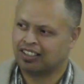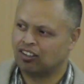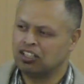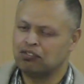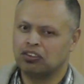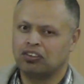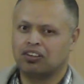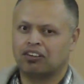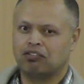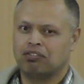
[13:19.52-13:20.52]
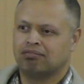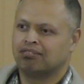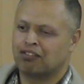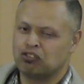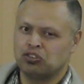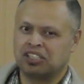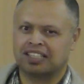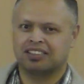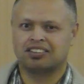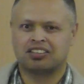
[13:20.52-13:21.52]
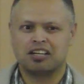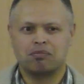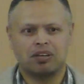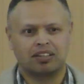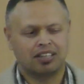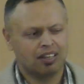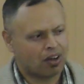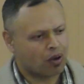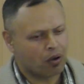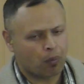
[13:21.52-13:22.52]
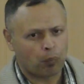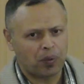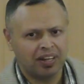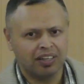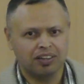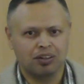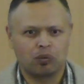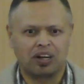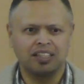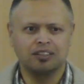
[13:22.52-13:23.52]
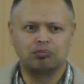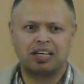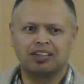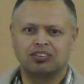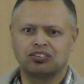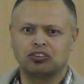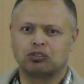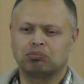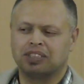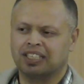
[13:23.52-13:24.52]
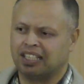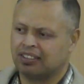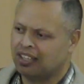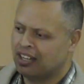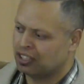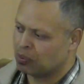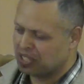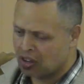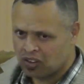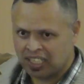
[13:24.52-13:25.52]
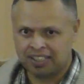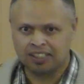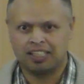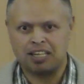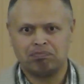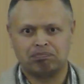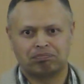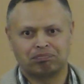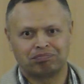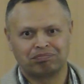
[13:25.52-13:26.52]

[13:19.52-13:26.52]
I'll leave you a few seconds to think about that. When did the wise man stop digging? So we know he dug deep,